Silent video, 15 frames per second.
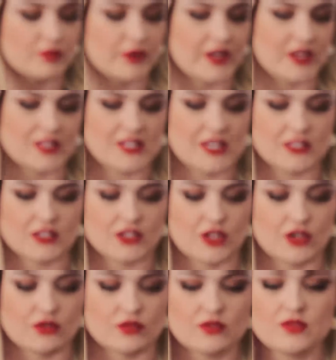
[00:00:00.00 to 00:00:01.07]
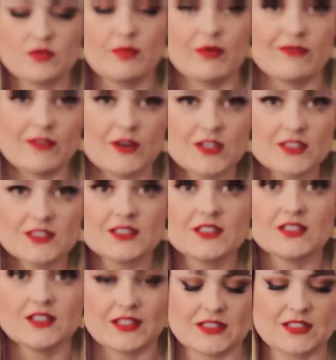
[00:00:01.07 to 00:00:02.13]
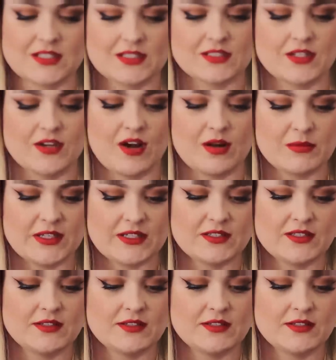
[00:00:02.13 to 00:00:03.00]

We're going to test those, but first let's test the omelet.